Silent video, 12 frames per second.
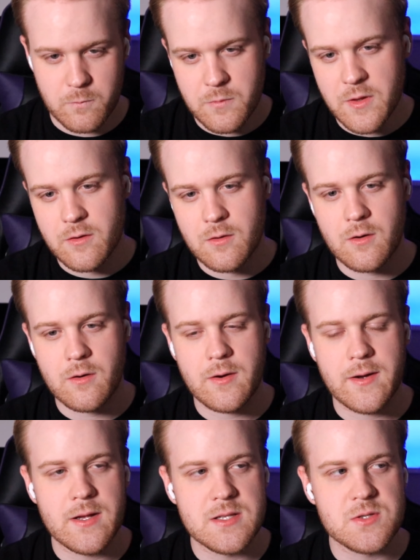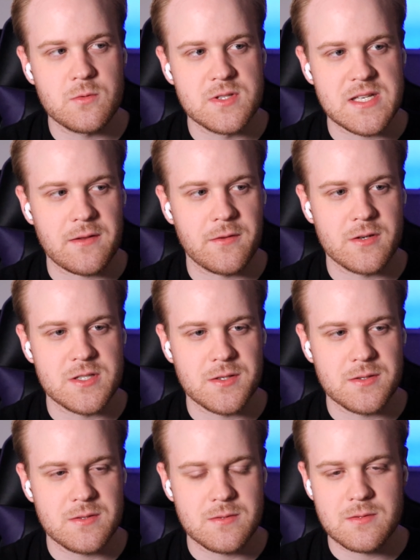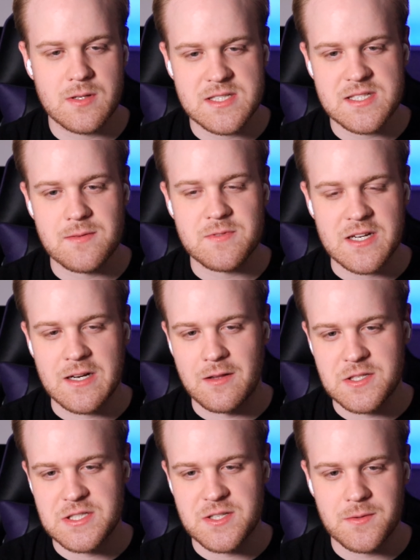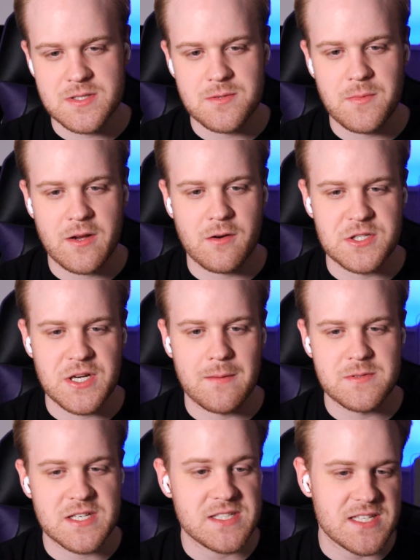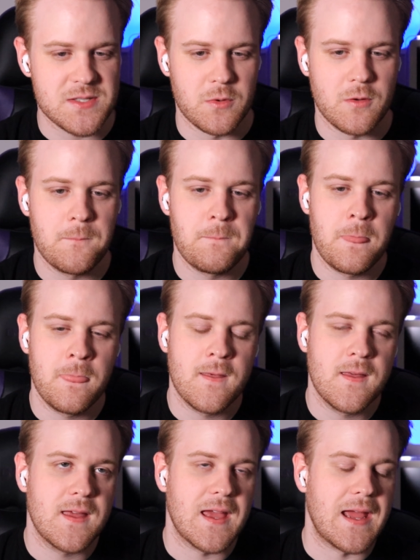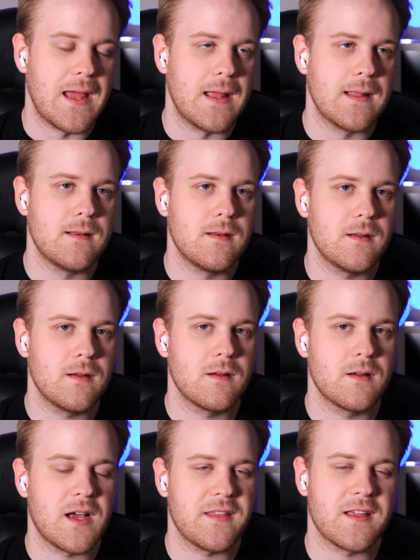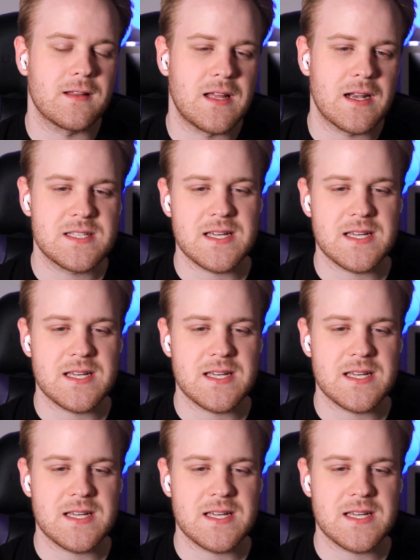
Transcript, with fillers: there are uh, tools out there to assistive technology to, to make our jobs accessible. And I think a lot of